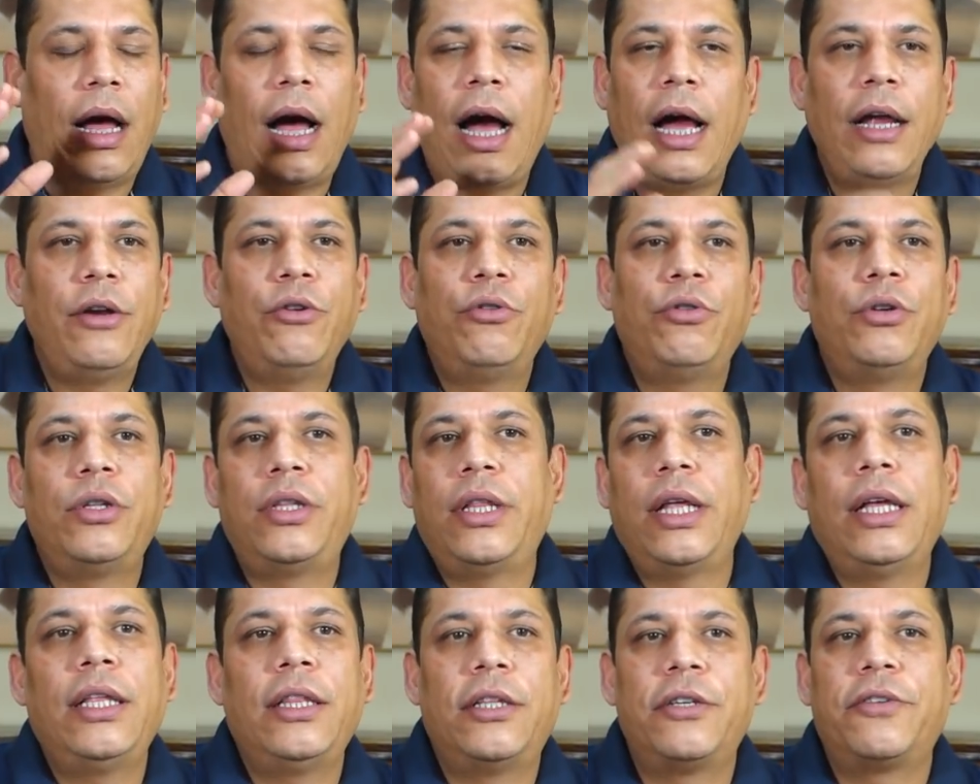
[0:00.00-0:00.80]
I don't
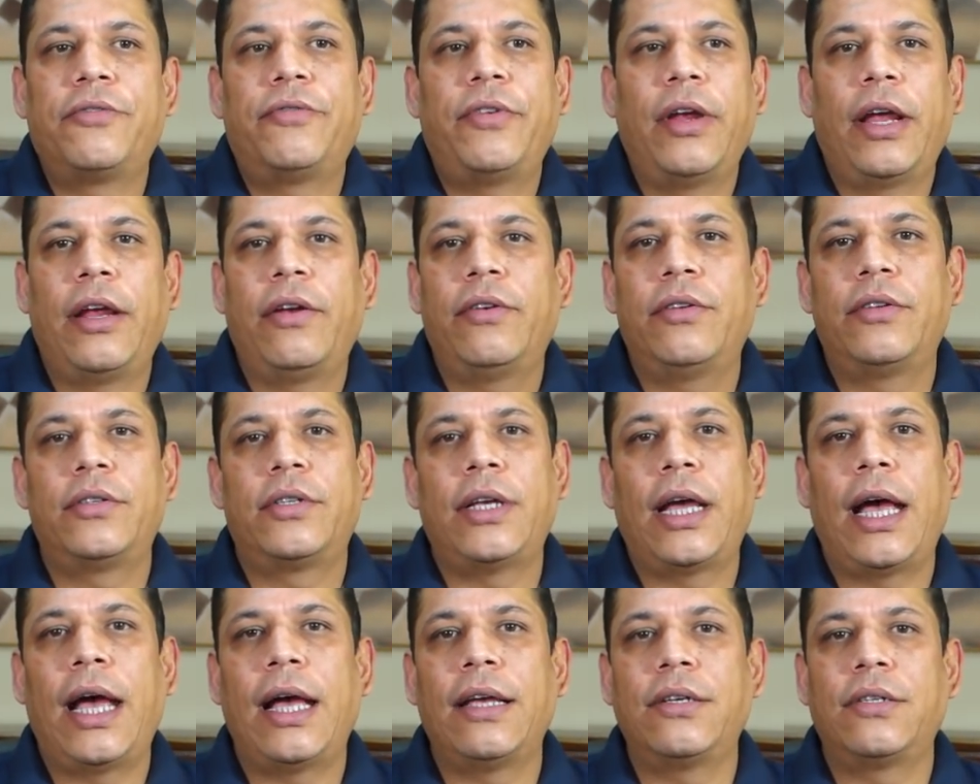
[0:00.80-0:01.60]
think this fragrance
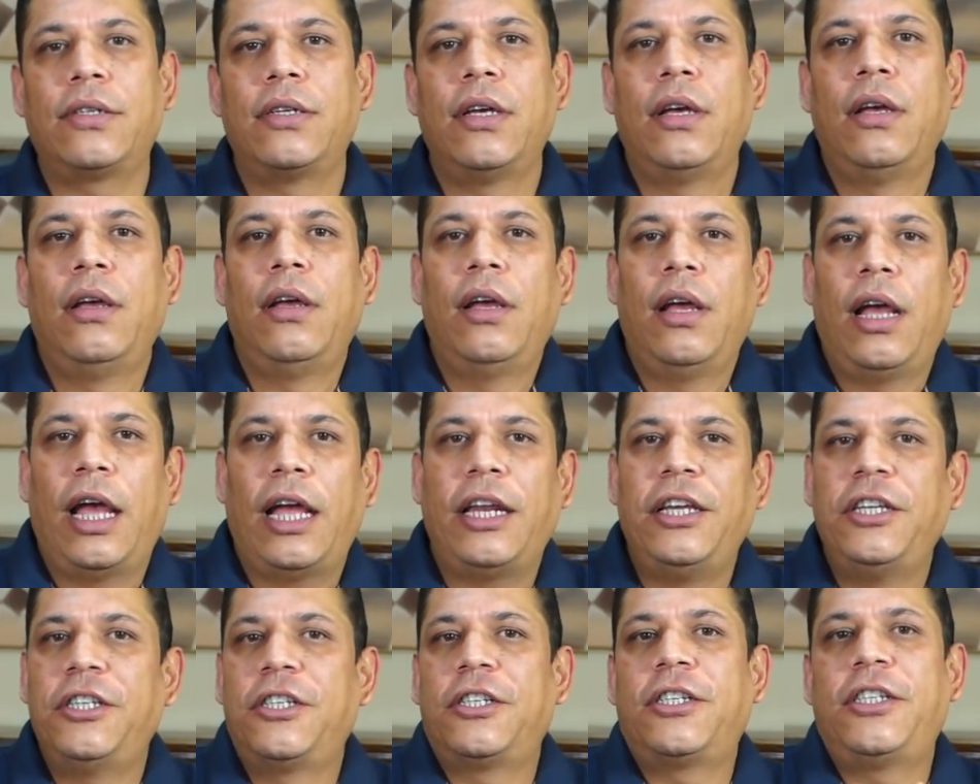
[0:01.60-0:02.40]
has
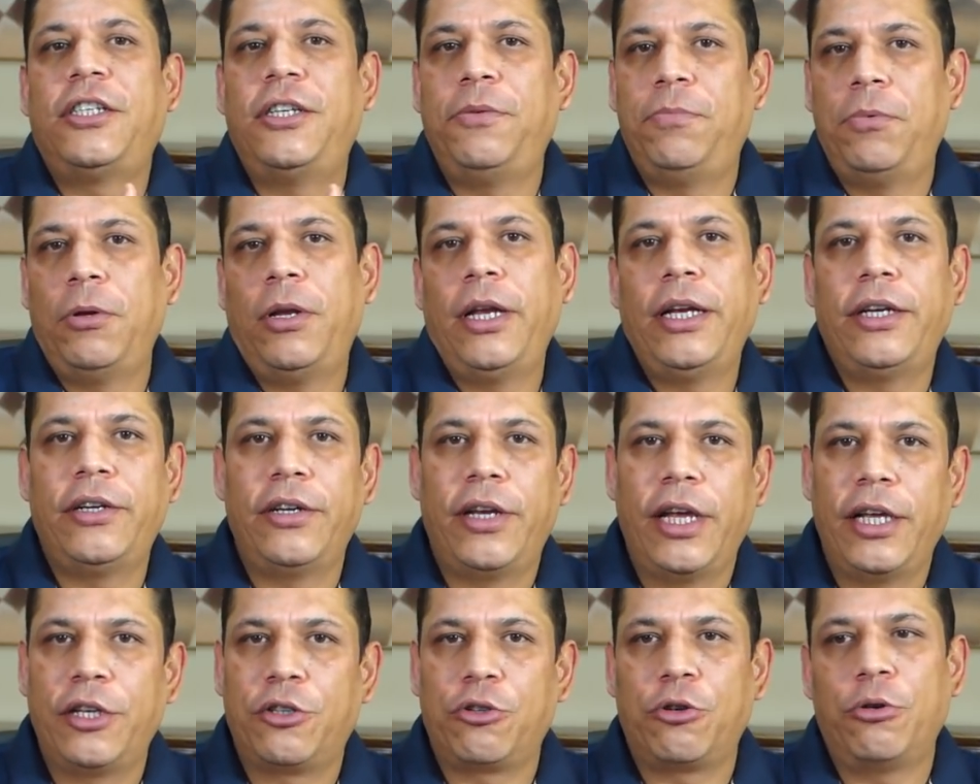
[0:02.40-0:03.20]
any stipulated
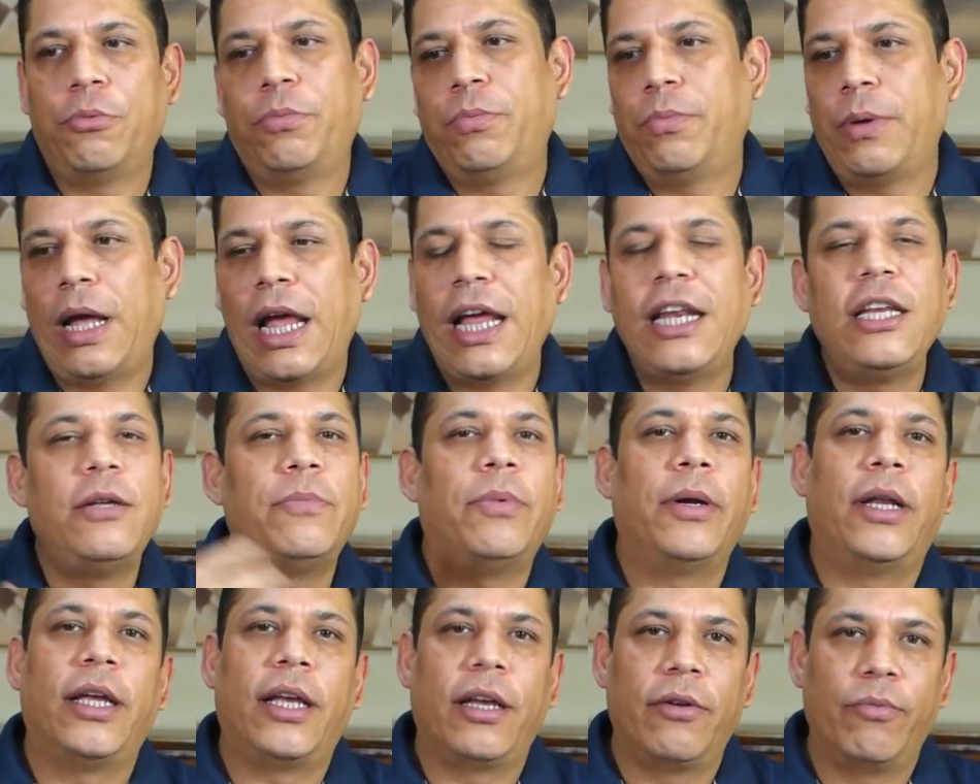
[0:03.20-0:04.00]
age group.
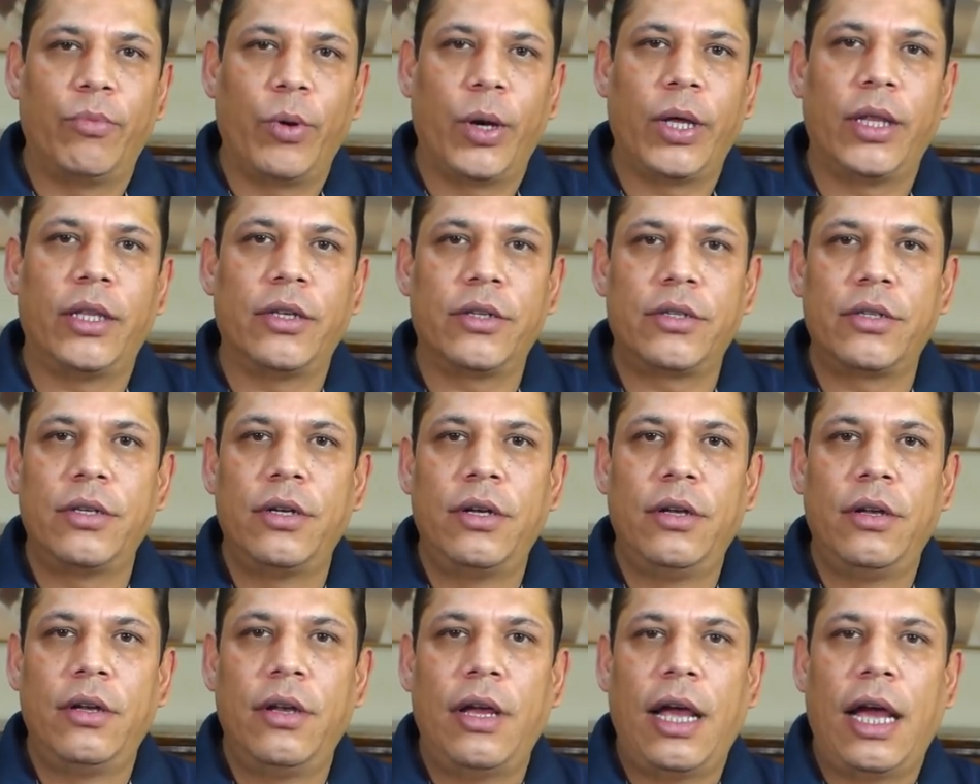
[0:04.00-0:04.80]
Anybody can wear this.
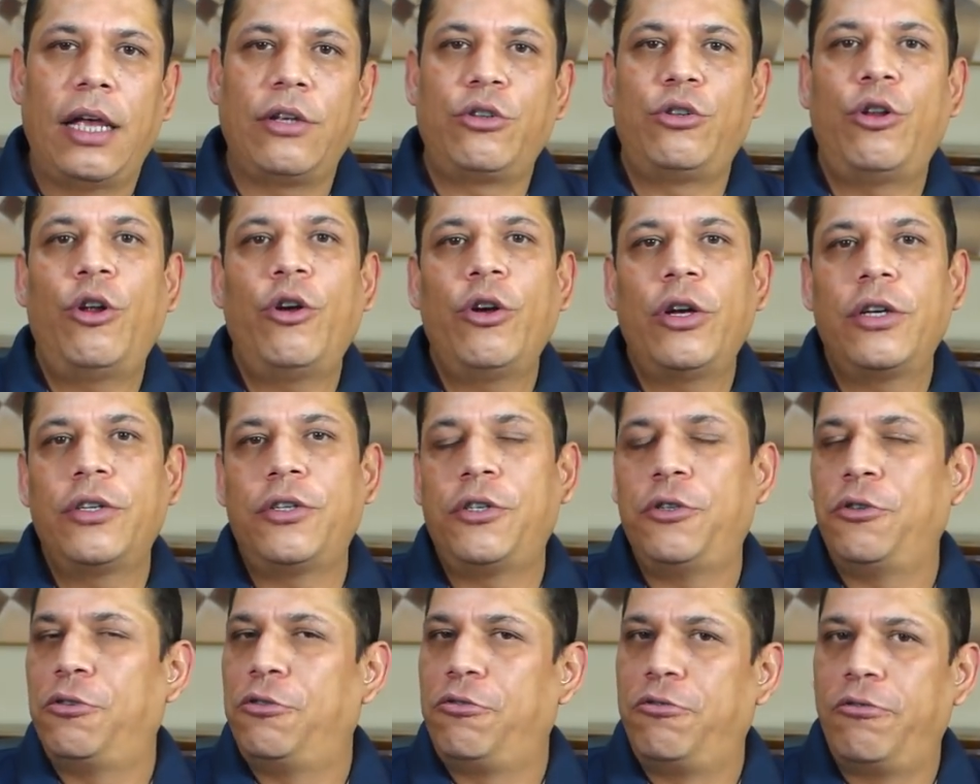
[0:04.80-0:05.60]
As long as
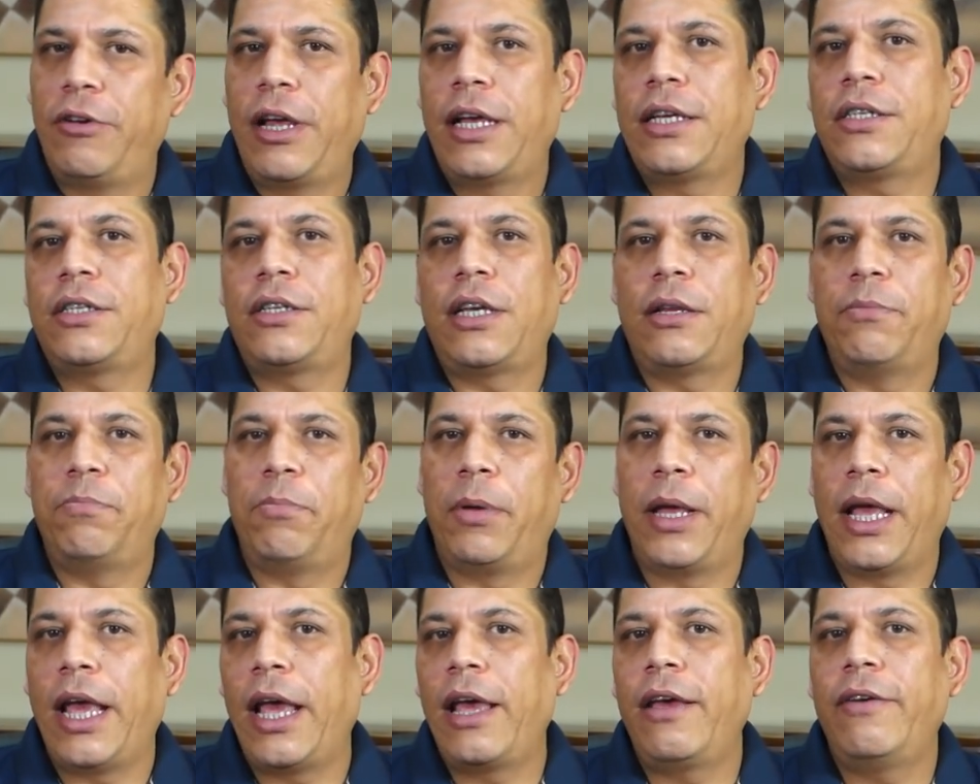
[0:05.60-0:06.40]
you dress and
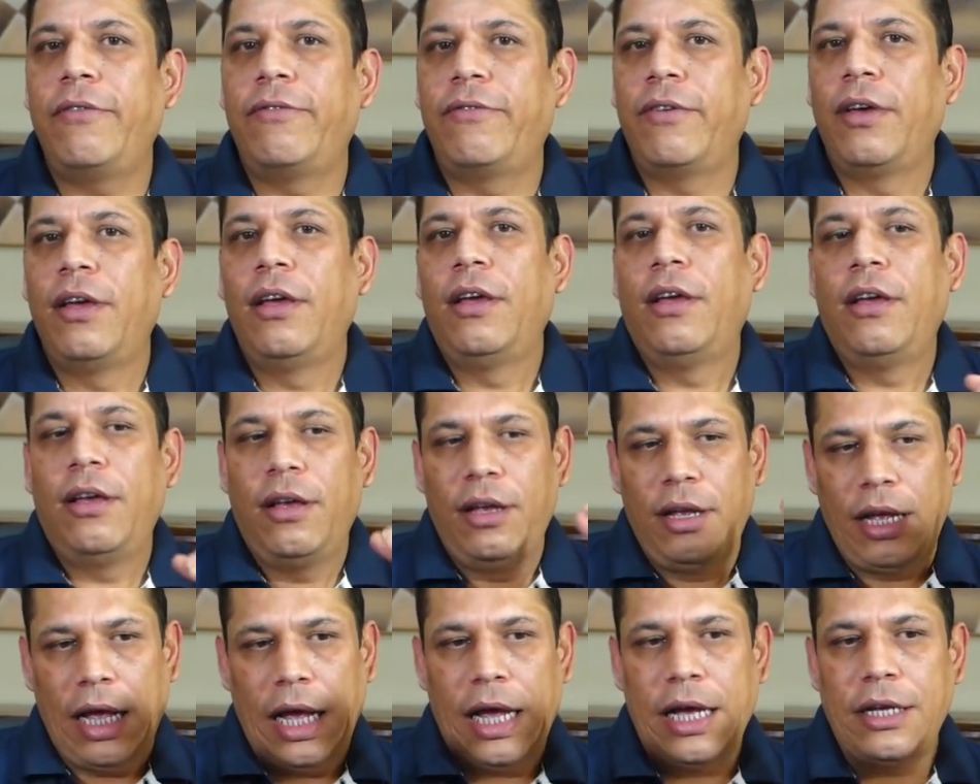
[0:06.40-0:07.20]
behave
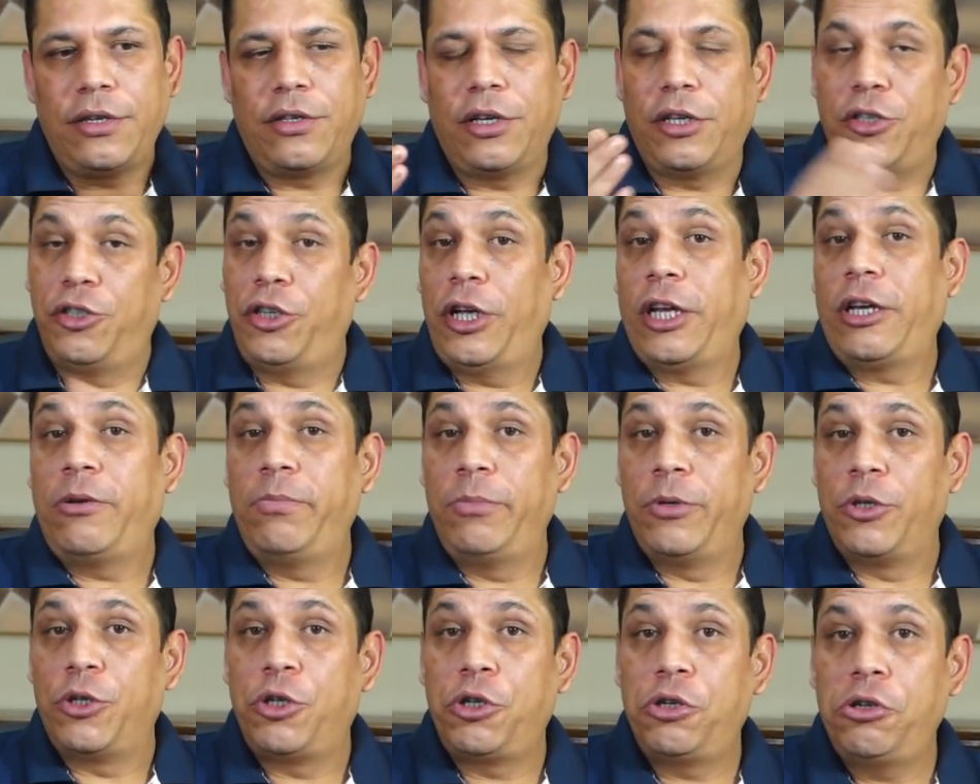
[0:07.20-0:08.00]
as a
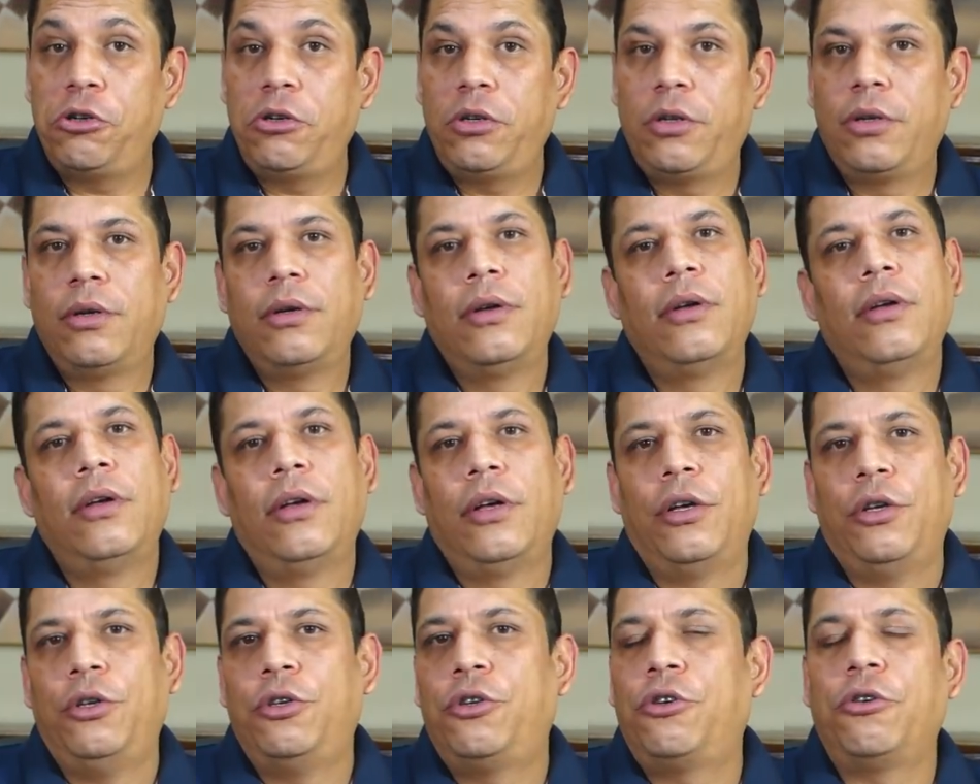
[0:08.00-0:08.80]
gentleman should,
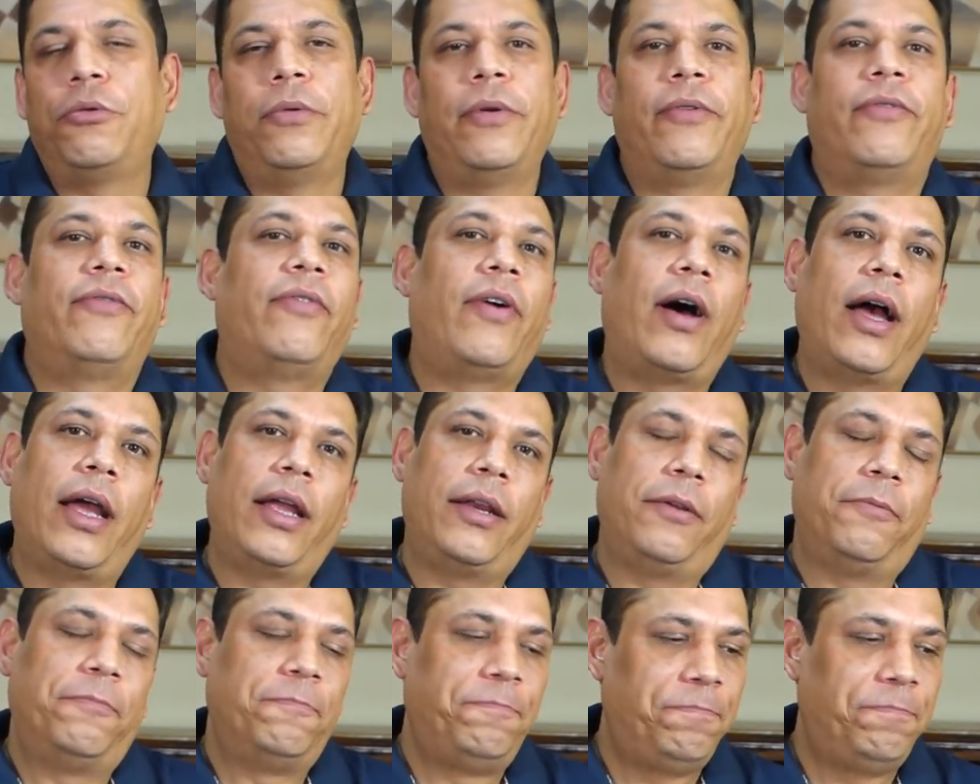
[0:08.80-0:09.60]
you should be fine.